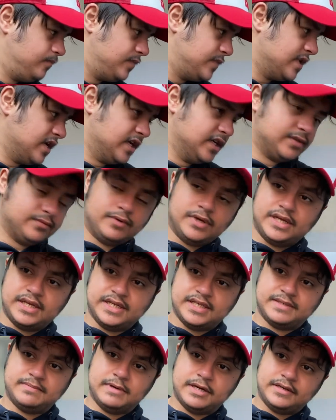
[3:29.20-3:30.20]
it is what it
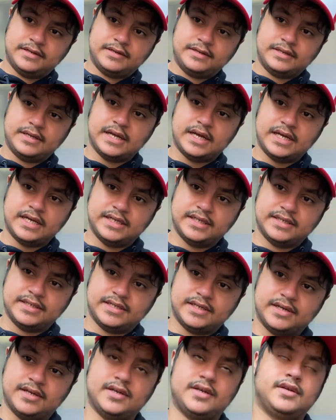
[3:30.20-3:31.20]
is, man. That
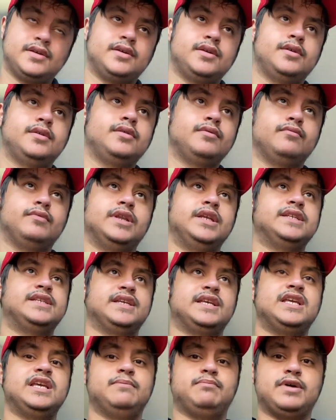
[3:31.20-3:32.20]
is, uh, we need to
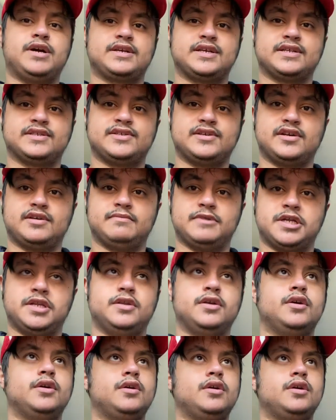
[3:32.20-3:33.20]
keep Paquetá, man,
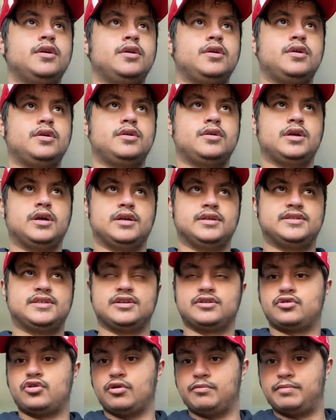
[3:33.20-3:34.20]
uh,
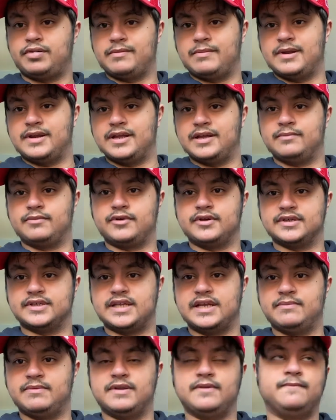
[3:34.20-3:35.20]
to complement him because
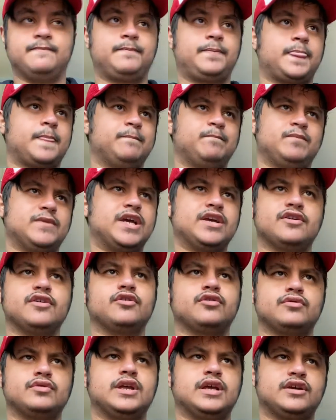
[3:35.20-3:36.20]
him and they
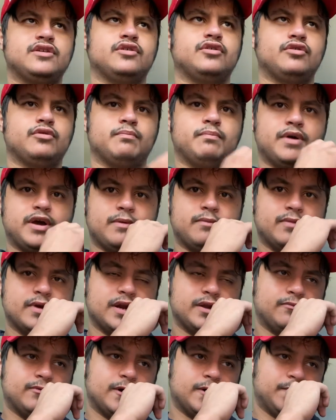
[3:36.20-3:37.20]
could they could combine
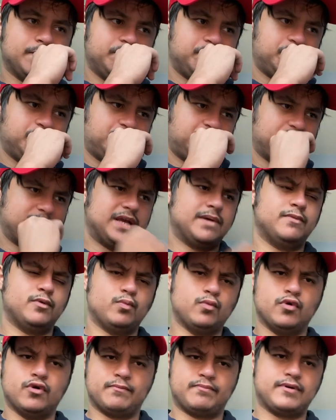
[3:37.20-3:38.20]
really well. Him
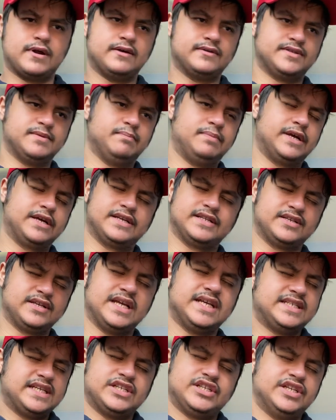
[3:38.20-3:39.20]
and Ward Prowse and Paquetá.
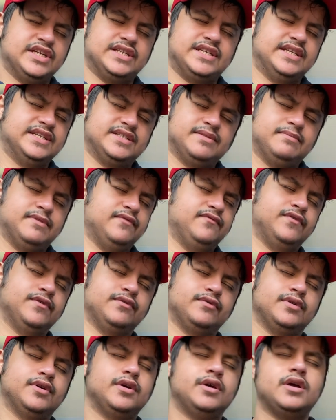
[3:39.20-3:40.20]
That's actually a decent
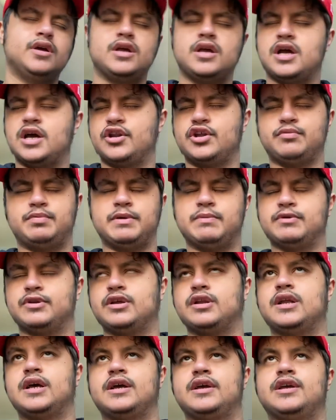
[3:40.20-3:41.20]
midfield. I know people
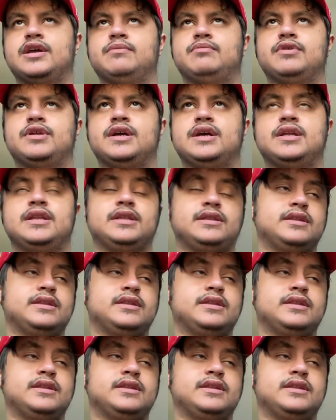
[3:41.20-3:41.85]
don't like it, but I, uh,